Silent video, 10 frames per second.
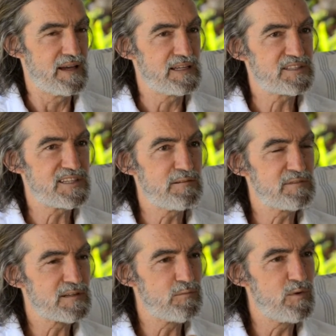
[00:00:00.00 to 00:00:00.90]
She
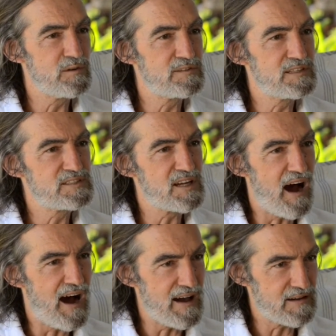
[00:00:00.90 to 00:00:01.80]
was a wounded
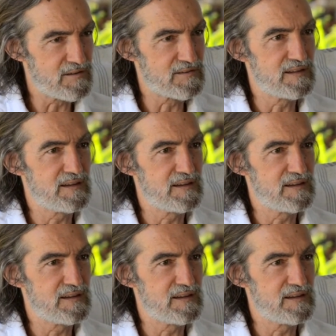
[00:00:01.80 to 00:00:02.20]
child,